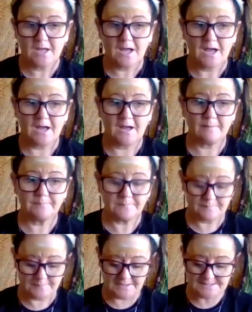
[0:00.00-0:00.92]

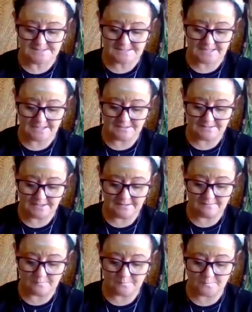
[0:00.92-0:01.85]
Um, but in saying
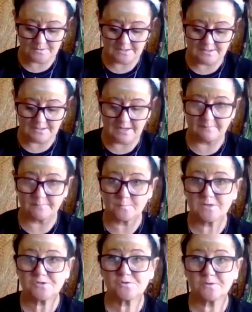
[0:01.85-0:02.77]
that, we um,
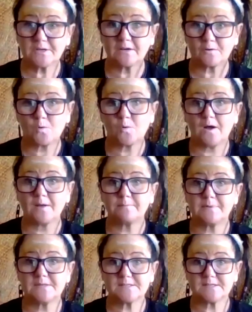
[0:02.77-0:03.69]
we do get quite
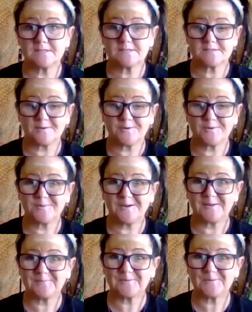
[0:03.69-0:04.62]
busy, so um,